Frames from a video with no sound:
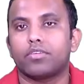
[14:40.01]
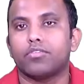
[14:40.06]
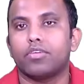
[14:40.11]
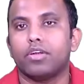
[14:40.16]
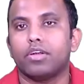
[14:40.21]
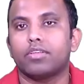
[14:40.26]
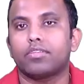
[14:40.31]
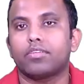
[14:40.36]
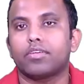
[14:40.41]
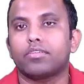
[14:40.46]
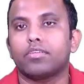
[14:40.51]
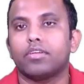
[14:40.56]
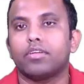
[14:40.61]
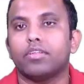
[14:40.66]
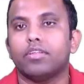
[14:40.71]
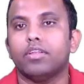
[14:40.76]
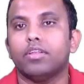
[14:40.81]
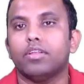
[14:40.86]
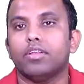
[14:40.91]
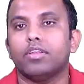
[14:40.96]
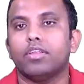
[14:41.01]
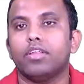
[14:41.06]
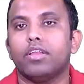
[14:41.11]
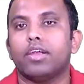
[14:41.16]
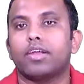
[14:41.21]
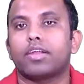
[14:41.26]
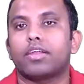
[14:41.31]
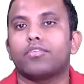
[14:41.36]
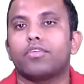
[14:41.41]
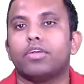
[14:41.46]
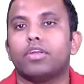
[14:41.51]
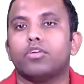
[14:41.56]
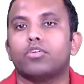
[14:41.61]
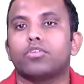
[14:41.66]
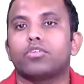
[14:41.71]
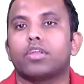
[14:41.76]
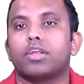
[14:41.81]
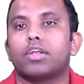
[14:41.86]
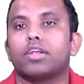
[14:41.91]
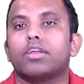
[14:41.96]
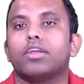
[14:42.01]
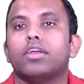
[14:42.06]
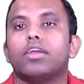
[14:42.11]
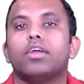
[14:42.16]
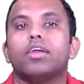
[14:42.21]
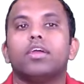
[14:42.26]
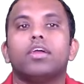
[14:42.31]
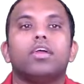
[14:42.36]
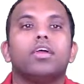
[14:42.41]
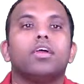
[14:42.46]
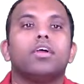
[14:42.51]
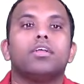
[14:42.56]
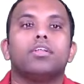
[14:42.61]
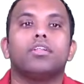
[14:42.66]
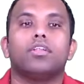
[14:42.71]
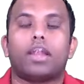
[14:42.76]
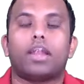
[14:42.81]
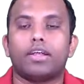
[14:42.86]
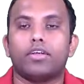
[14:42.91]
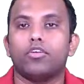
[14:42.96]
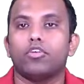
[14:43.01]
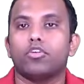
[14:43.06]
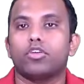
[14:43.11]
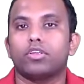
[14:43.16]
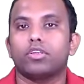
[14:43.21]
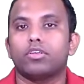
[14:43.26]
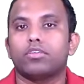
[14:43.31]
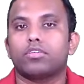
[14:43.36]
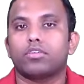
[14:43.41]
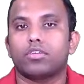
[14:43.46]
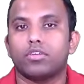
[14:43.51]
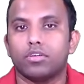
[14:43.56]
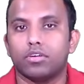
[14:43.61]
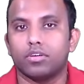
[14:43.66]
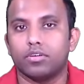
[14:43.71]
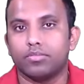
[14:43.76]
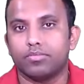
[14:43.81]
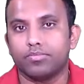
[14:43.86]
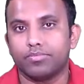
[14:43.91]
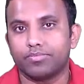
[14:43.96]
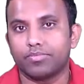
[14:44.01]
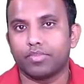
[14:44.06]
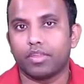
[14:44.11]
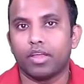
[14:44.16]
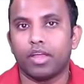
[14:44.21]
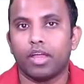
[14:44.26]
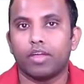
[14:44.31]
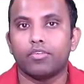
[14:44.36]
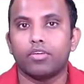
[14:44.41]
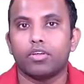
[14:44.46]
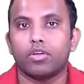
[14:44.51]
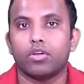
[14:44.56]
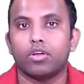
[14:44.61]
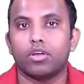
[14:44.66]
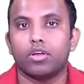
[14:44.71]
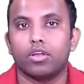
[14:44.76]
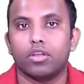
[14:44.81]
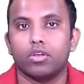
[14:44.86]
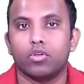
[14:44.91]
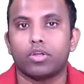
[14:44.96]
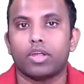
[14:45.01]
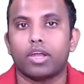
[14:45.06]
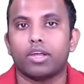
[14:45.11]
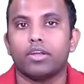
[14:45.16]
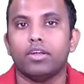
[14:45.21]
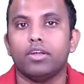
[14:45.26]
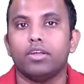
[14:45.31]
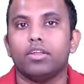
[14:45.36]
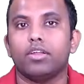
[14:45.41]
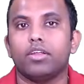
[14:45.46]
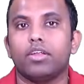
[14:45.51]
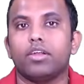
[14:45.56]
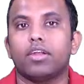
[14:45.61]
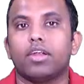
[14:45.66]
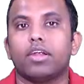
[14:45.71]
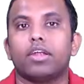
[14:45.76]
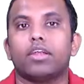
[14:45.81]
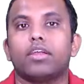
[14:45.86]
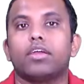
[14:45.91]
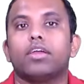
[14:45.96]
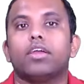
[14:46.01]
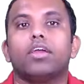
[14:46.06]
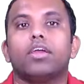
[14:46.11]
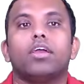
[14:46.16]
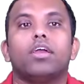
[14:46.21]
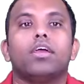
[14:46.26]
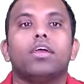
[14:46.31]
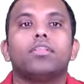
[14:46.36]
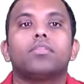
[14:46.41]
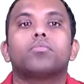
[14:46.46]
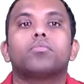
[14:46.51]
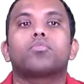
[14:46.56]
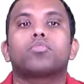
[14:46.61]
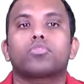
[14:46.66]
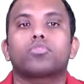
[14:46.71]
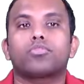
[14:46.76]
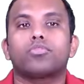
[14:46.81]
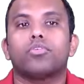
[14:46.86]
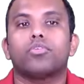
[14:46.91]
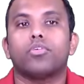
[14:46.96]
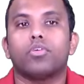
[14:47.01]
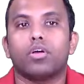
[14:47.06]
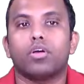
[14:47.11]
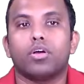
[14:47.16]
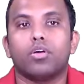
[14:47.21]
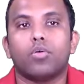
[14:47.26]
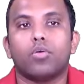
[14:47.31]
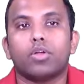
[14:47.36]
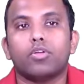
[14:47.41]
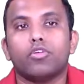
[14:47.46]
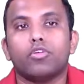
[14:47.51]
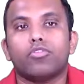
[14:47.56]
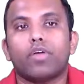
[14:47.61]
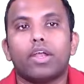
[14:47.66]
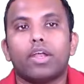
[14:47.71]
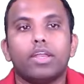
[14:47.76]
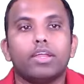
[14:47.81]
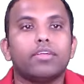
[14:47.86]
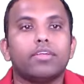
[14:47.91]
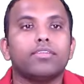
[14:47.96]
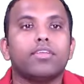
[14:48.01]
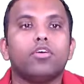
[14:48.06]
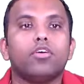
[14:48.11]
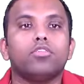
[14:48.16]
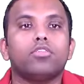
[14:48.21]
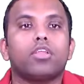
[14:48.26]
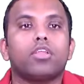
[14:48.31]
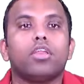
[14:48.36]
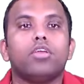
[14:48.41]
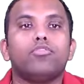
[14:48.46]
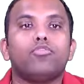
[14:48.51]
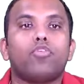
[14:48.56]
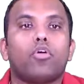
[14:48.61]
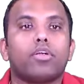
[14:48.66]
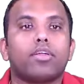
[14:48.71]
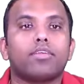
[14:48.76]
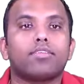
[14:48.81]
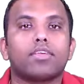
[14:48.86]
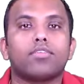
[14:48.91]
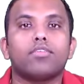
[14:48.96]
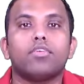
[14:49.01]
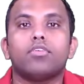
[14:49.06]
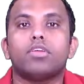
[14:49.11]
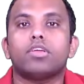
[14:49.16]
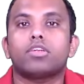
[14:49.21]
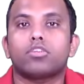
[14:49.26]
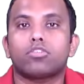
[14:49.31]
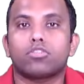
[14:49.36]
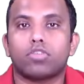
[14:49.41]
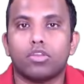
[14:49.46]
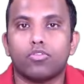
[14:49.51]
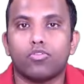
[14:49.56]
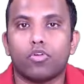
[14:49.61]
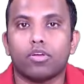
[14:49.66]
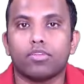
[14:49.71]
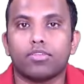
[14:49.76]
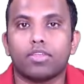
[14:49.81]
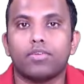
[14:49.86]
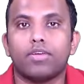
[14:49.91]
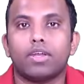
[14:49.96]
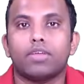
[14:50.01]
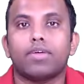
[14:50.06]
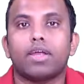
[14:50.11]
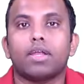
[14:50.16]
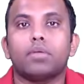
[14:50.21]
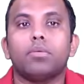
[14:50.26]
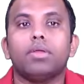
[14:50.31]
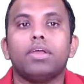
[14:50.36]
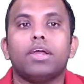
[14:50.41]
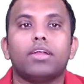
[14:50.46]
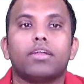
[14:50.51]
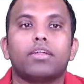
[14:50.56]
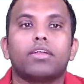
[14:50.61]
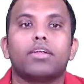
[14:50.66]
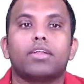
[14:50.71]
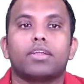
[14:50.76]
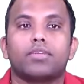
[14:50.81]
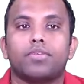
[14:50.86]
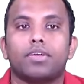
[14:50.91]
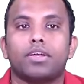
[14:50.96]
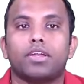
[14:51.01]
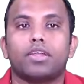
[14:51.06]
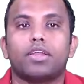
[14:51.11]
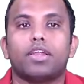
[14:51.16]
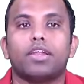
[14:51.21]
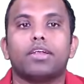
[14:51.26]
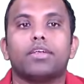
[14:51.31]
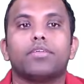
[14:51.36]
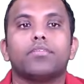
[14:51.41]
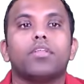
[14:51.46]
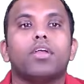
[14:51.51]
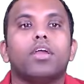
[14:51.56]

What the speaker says: In the later videos. Right. Right now you can just have a look at it. Right. What you're finding is now 347 raised to 347 divided by 100 remainder, right?